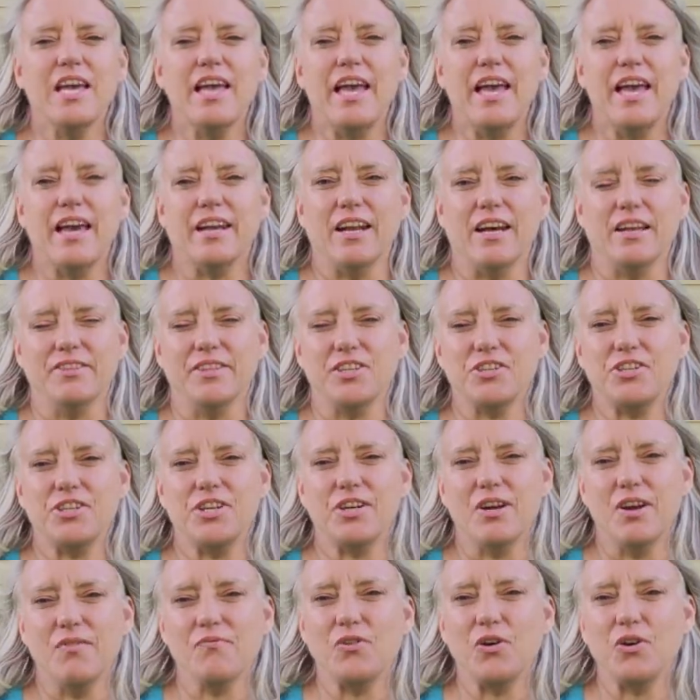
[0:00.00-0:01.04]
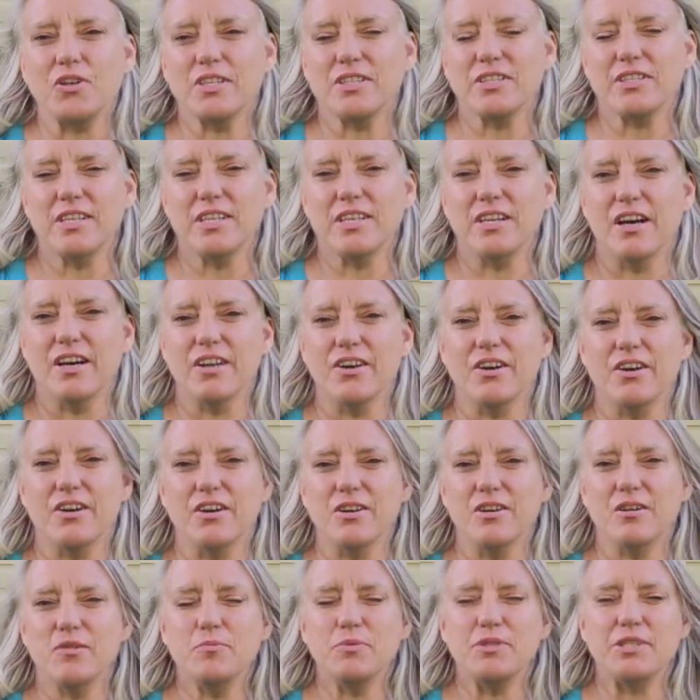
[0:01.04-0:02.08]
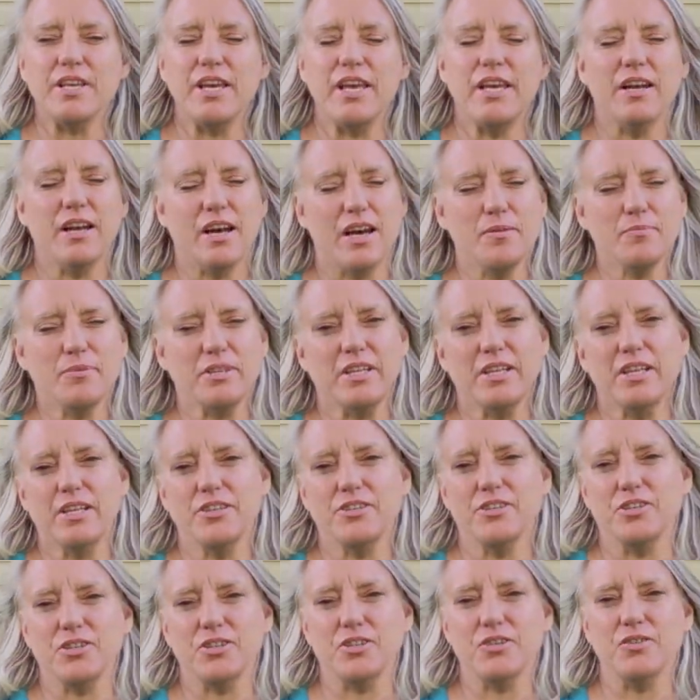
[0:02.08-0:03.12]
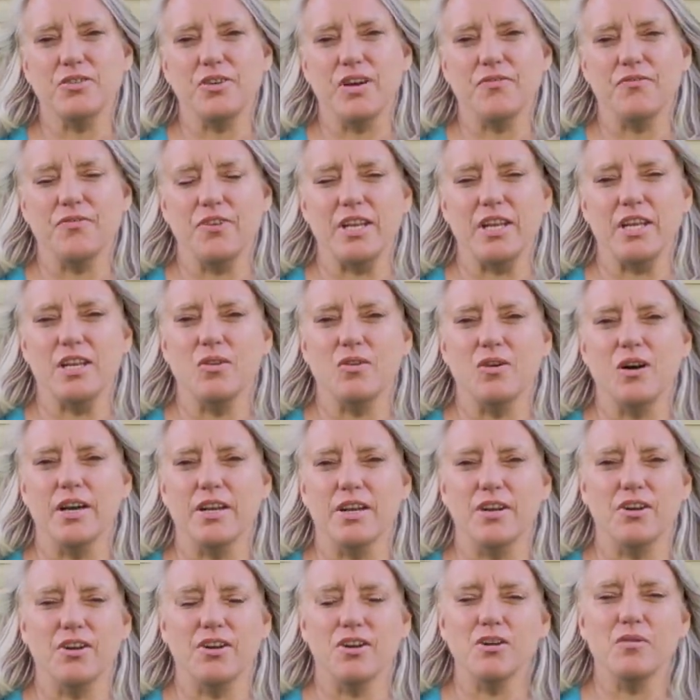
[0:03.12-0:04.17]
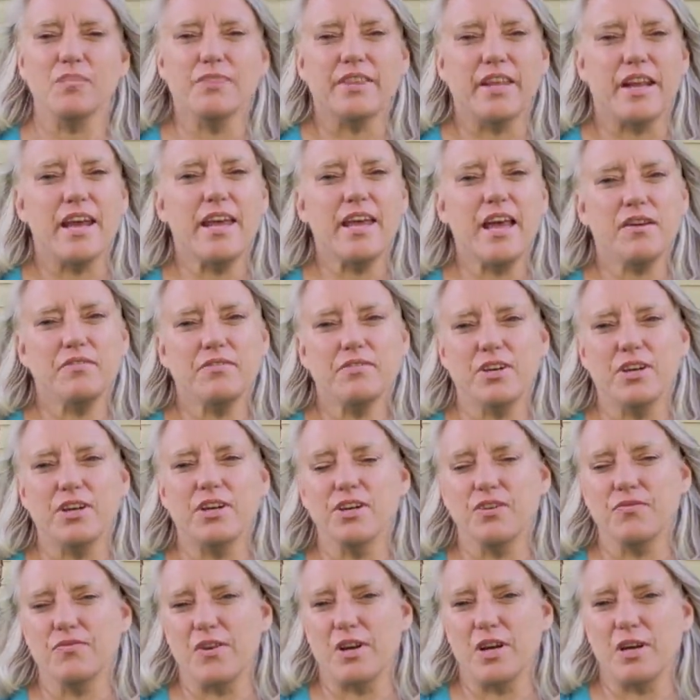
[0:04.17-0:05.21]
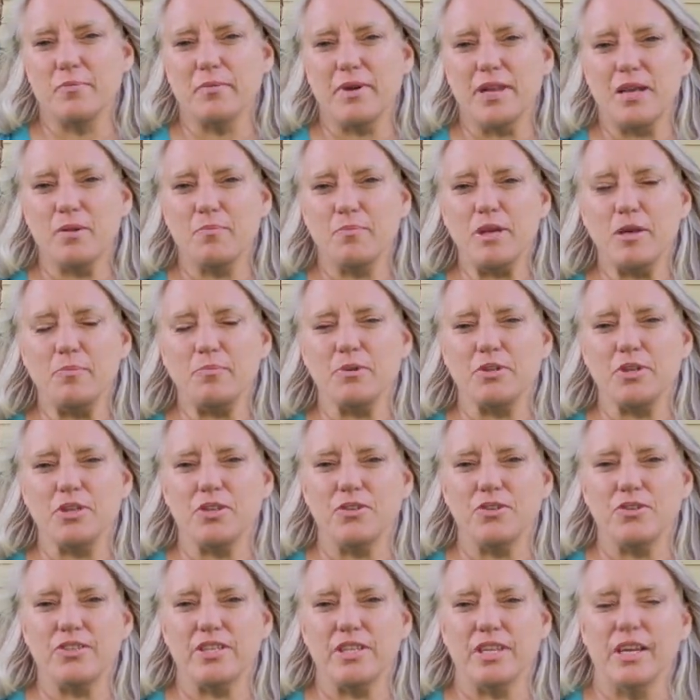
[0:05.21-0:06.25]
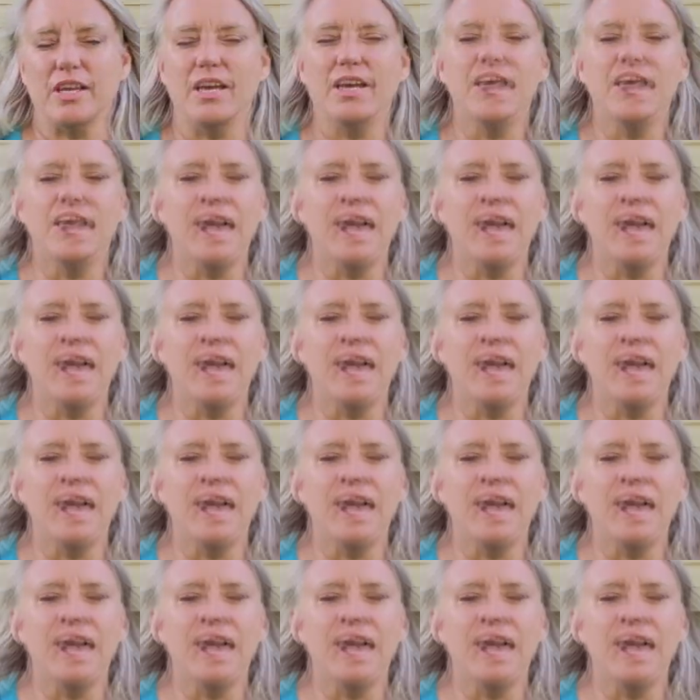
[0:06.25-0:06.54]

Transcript: And this year I'm focusing on herbs, and I'm going to do a video on an herb that I haven't heard of very many people using.